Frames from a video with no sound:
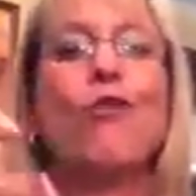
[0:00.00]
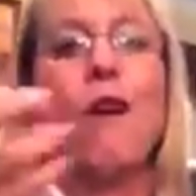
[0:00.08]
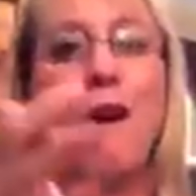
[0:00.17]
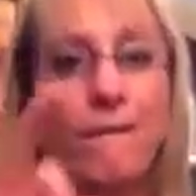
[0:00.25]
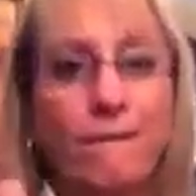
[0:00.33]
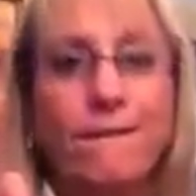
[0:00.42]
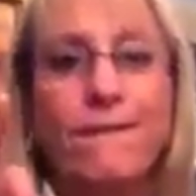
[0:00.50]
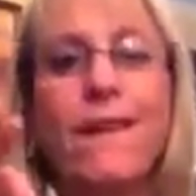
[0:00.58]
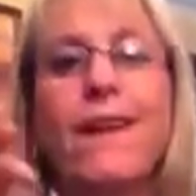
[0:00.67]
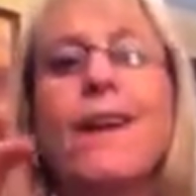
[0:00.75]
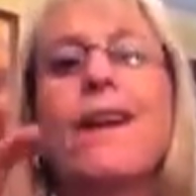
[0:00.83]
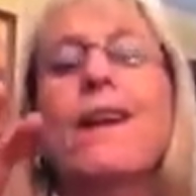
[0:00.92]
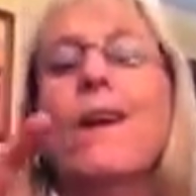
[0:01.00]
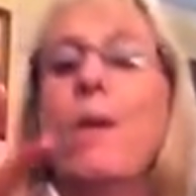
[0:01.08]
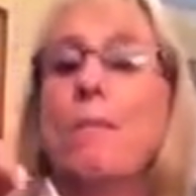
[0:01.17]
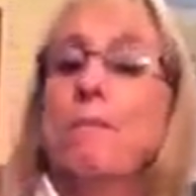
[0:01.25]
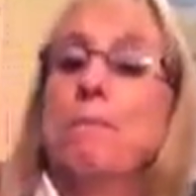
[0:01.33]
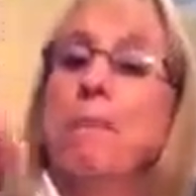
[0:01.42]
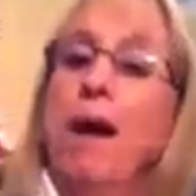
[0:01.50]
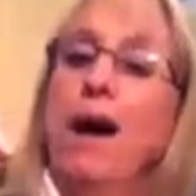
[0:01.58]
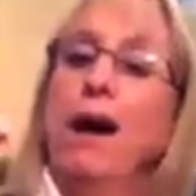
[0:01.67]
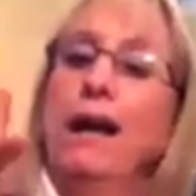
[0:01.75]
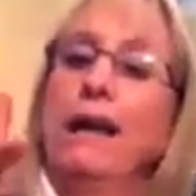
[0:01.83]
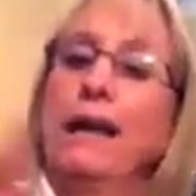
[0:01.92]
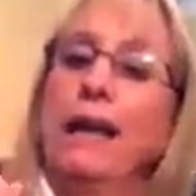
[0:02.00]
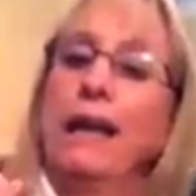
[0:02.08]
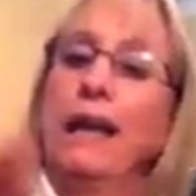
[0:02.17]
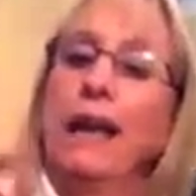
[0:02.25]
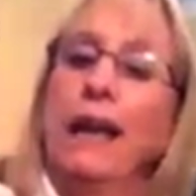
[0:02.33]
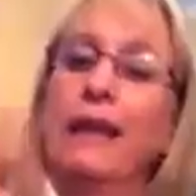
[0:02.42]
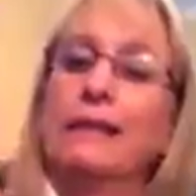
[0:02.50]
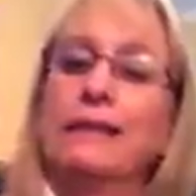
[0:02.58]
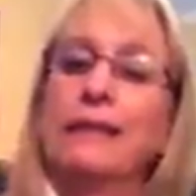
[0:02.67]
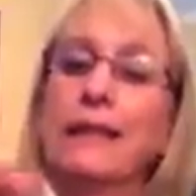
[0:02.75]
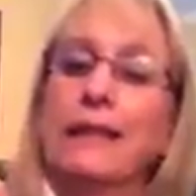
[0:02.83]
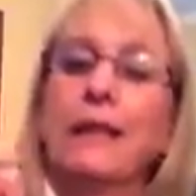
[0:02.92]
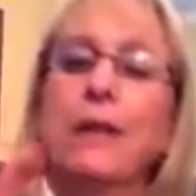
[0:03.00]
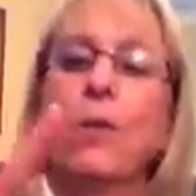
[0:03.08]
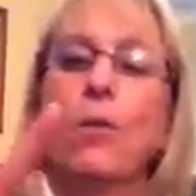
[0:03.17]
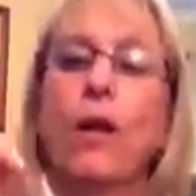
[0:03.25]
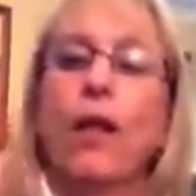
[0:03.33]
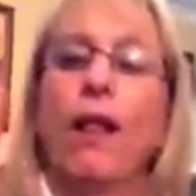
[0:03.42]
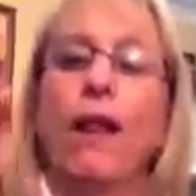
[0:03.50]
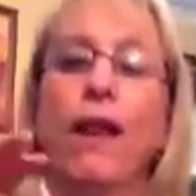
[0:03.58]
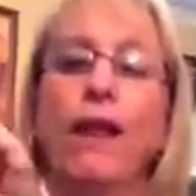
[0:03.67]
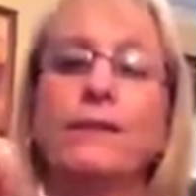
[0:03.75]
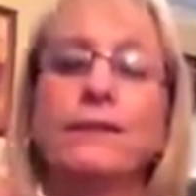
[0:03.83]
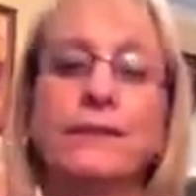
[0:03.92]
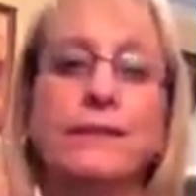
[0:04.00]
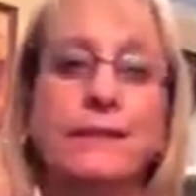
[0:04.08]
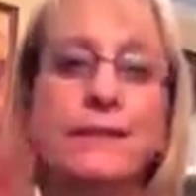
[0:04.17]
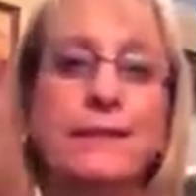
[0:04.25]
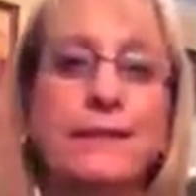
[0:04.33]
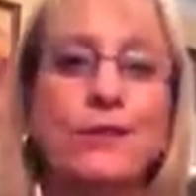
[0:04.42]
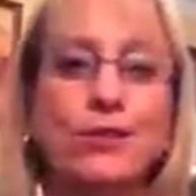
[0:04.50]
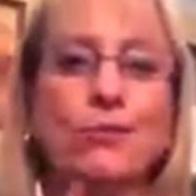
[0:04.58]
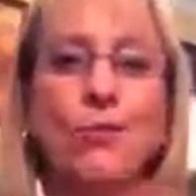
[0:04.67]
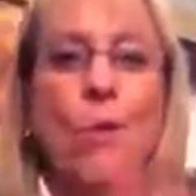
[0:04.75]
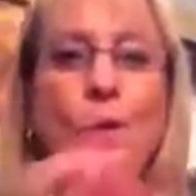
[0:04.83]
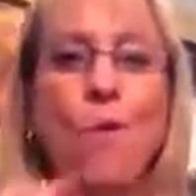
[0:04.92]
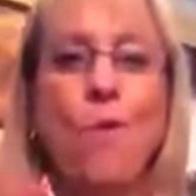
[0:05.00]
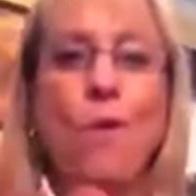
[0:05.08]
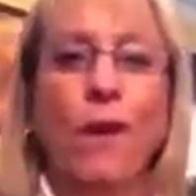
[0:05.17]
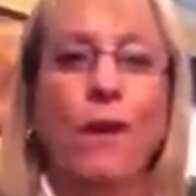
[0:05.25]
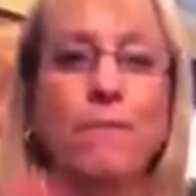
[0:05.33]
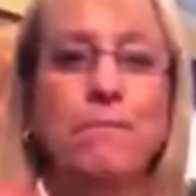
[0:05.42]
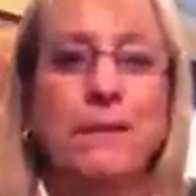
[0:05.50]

a chiropractor who owns McKenzie Wellness Center.